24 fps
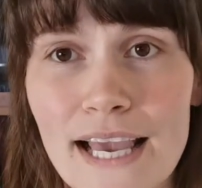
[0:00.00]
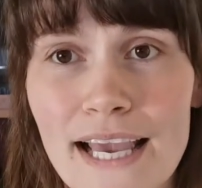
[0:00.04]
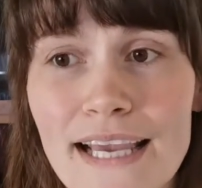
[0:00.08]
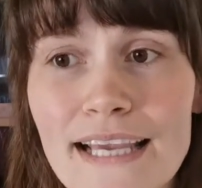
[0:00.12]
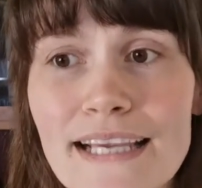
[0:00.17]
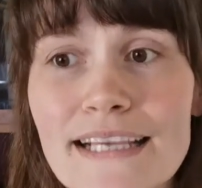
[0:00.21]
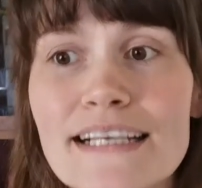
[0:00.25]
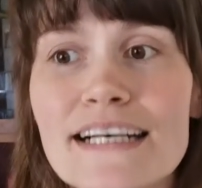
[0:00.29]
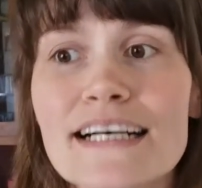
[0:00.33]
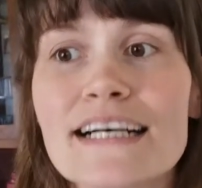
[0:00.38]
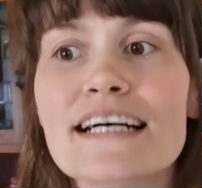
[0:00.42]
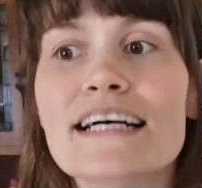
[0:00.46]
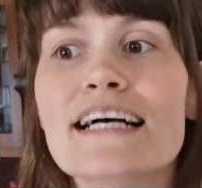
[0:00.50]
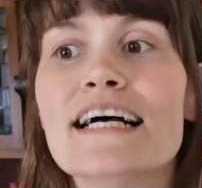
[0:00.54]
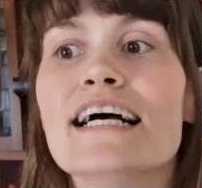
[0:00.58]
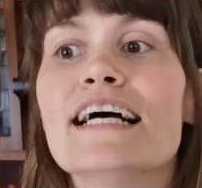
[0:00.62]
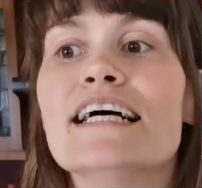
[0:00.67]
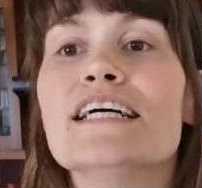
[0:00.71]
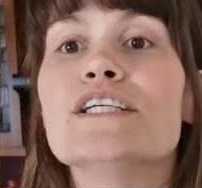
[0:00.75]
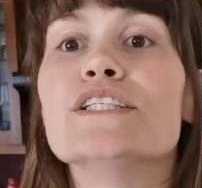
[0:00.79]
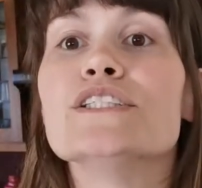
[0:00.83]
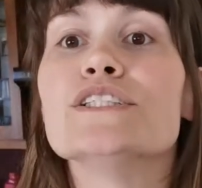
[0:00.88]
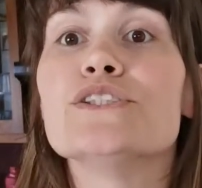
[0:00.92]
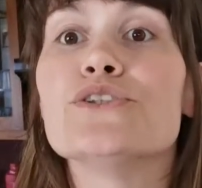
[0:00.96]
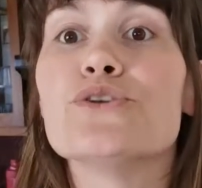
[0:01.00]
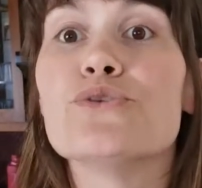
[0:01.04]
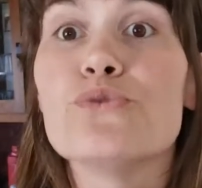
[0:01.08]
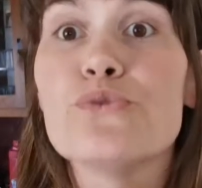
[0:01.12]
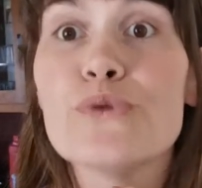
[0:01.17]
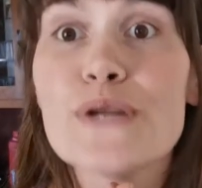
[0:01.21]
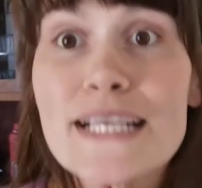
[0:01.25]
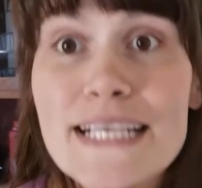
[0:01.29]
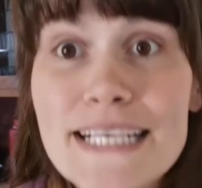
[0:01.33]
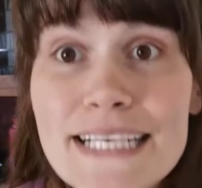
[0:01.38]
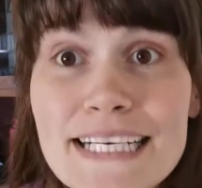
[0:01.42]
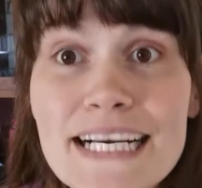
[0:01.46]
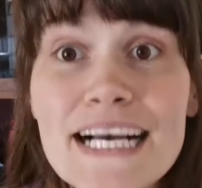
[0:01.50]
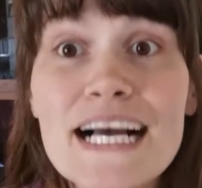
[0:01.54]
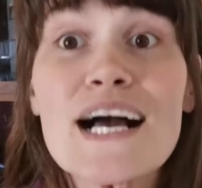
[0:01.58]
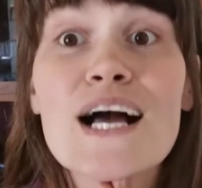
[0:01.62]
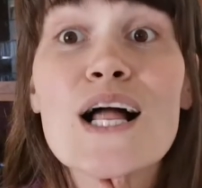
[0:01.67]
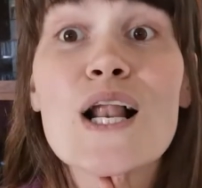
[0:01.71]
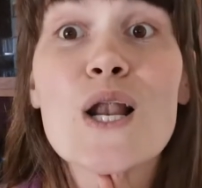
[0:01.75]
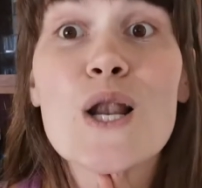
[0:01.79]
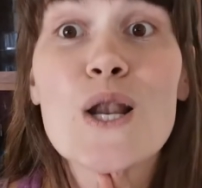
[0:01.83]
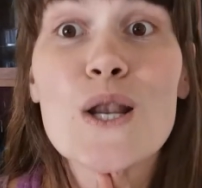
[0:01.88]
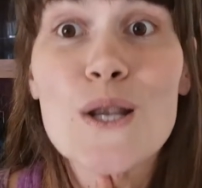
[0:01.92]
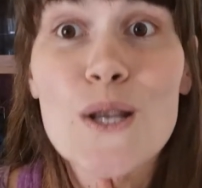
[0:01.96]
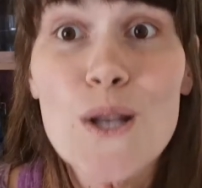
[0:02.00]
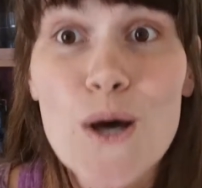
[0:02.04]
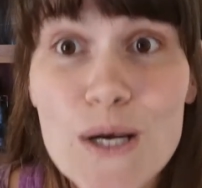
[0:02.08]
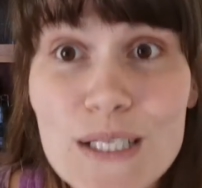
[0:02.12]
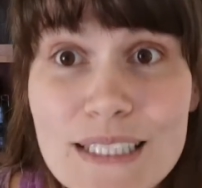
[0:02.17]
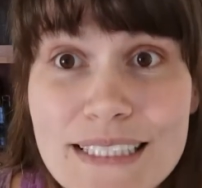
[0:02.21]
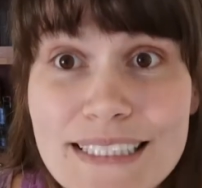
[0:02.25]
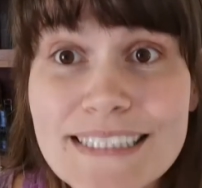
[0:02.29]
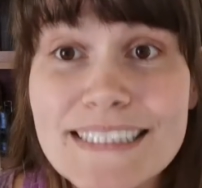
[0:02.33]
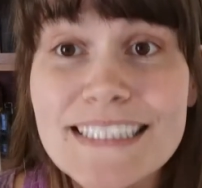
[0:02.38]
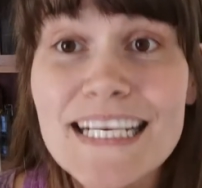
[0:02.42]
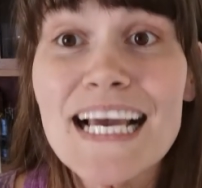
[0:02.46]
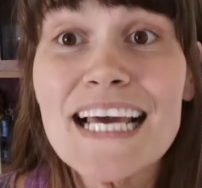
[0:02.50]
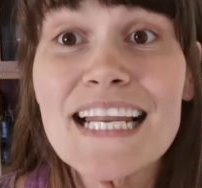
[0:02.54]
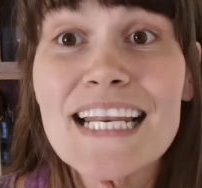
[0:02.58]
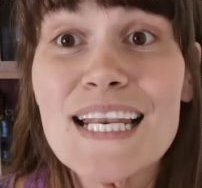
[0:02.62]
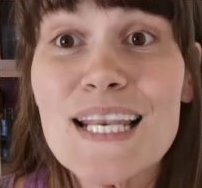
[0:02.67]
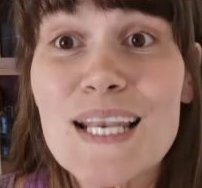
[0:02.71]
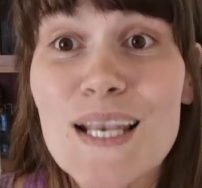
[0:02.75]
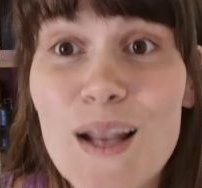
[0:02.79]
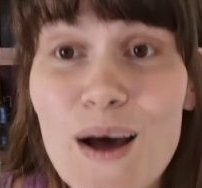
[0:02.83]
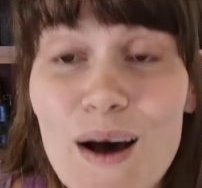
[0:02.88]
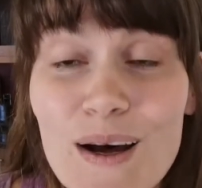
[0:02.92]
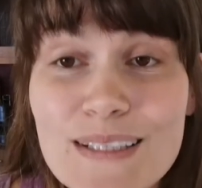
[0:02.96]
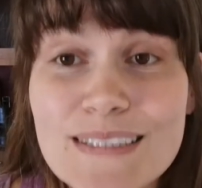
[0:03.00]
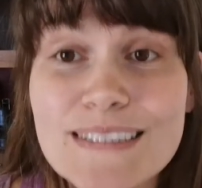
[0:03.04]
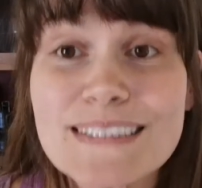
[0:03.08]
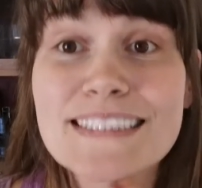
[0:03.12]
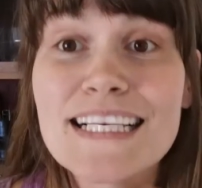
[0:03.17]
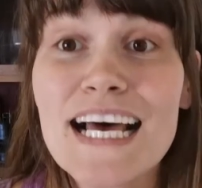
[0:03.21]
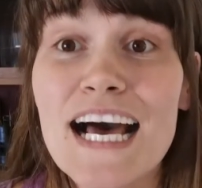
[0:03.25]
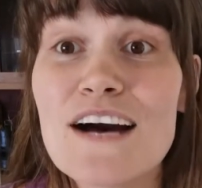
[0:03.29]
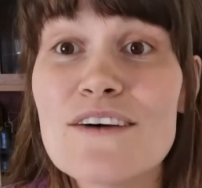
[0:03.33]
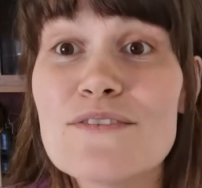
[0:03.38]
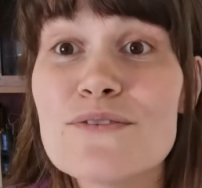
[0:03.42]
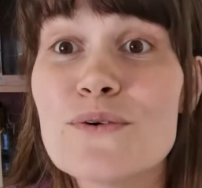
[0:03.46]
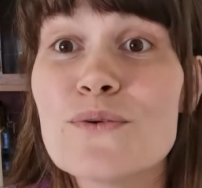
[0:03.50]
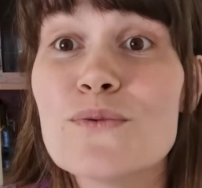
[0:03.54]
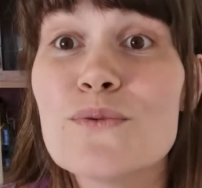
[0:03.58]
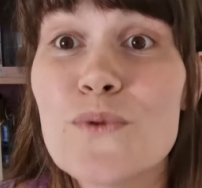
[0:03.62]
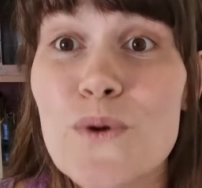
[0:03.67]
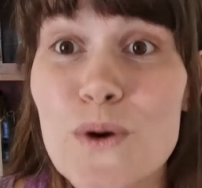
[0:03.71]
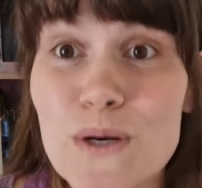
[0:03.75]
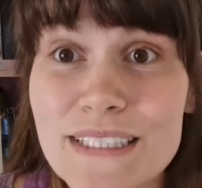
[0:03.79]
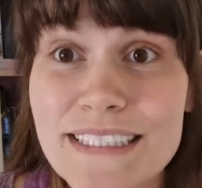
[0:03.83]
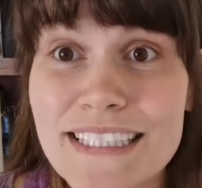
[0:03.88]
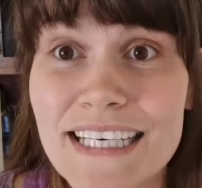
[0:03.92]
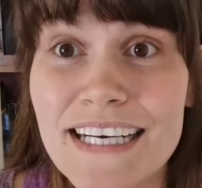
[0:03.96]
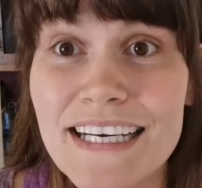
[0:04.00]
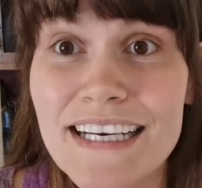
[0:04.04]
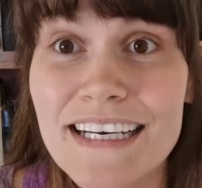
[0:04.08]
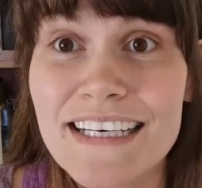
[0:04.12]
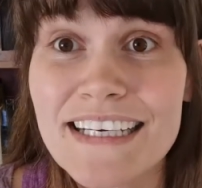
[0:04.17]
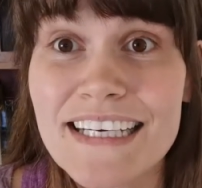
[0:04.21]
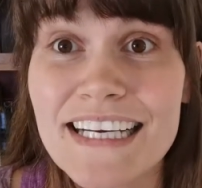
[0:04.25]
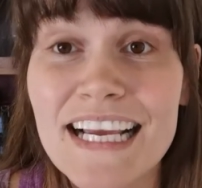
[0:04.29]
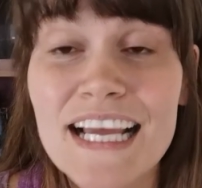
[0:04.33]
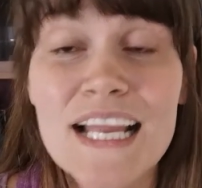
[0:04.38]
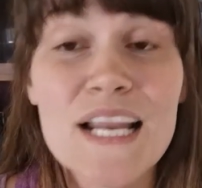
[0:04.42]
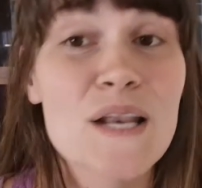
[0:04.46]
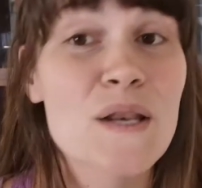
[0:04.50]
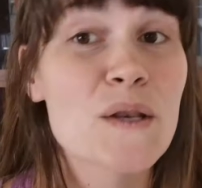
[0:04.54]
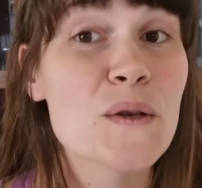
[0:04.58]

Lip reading: Okay, drink lots and lots of water.